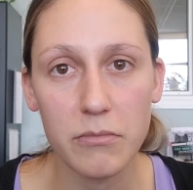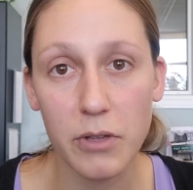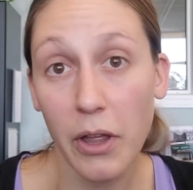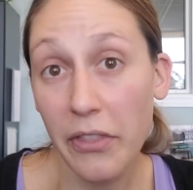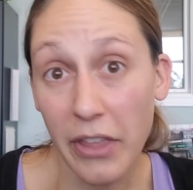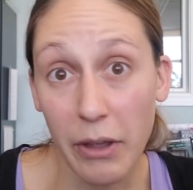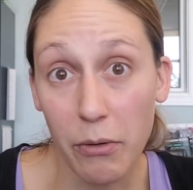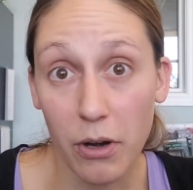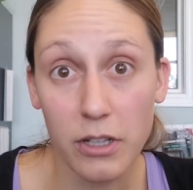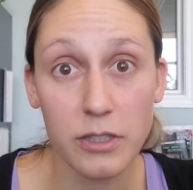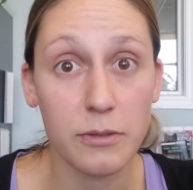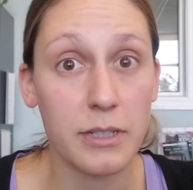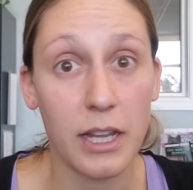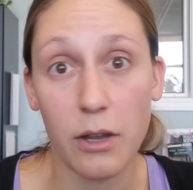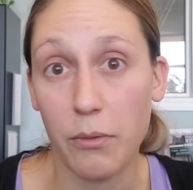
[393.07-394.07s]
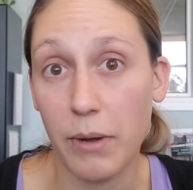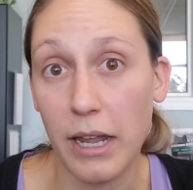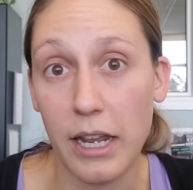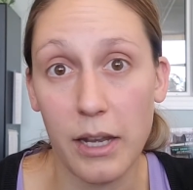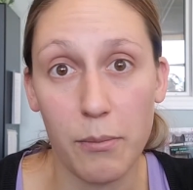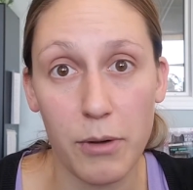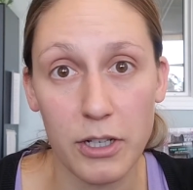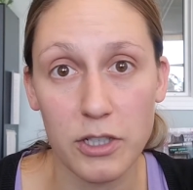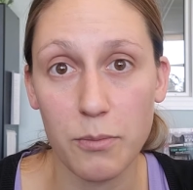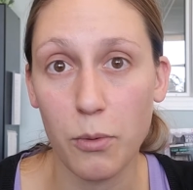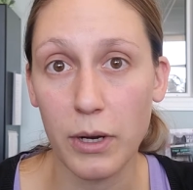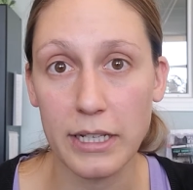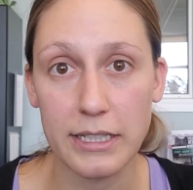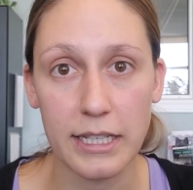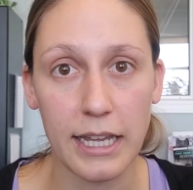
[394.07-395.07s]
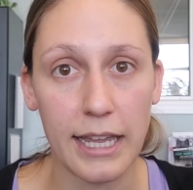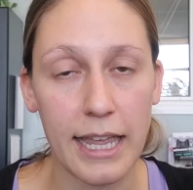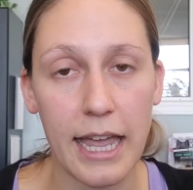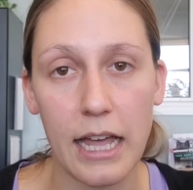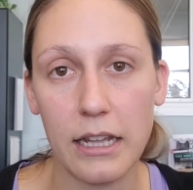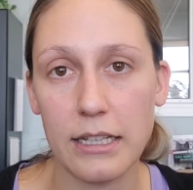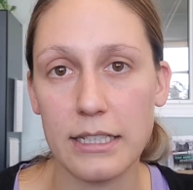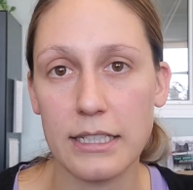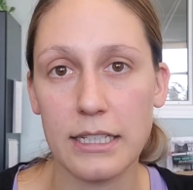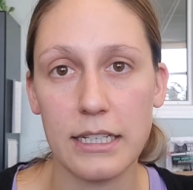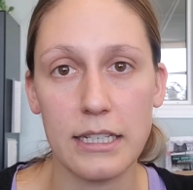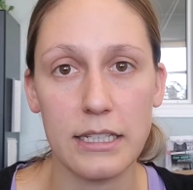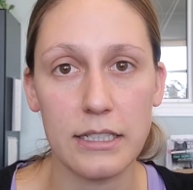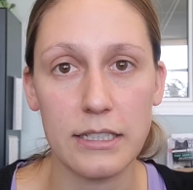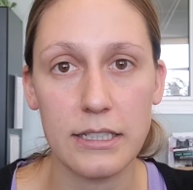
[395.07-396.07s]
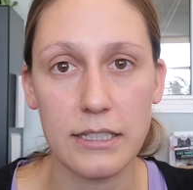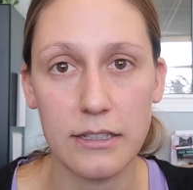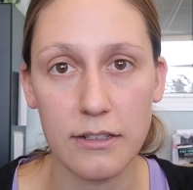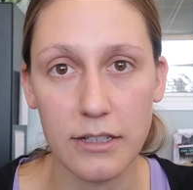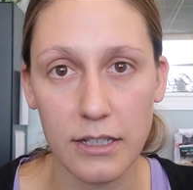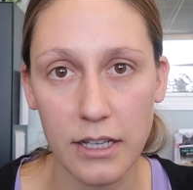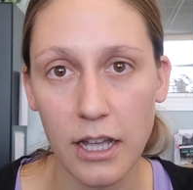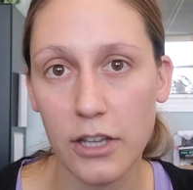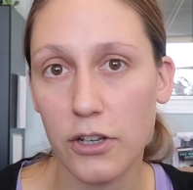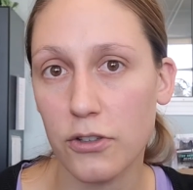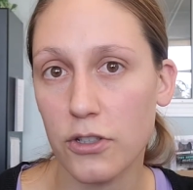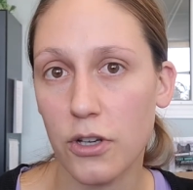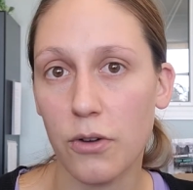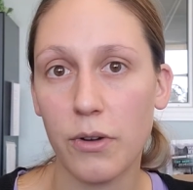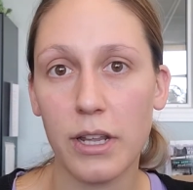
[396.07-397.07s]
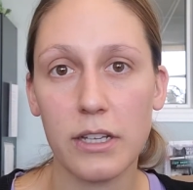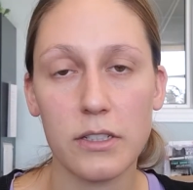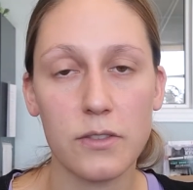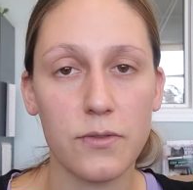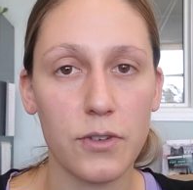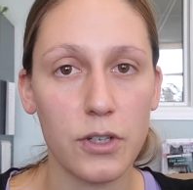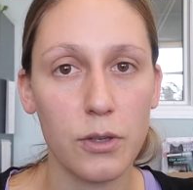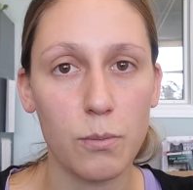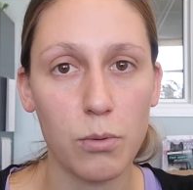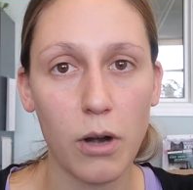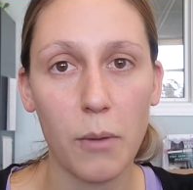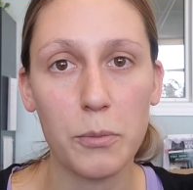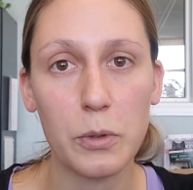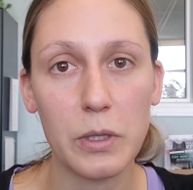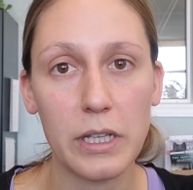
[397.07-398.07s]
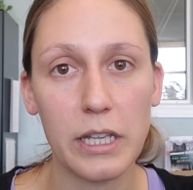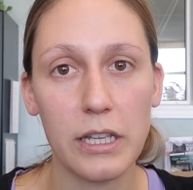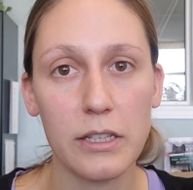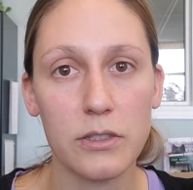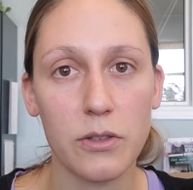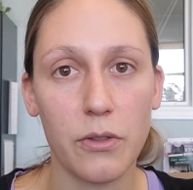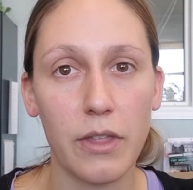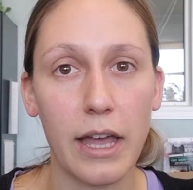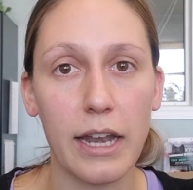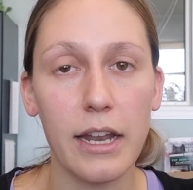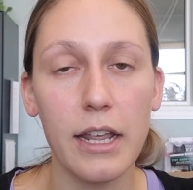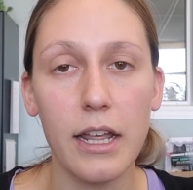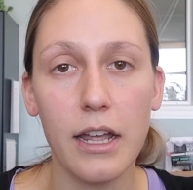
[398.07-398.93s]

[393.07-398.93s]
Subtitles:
and they would also take away any pressure points like calluses, cut your toenails for you properly so that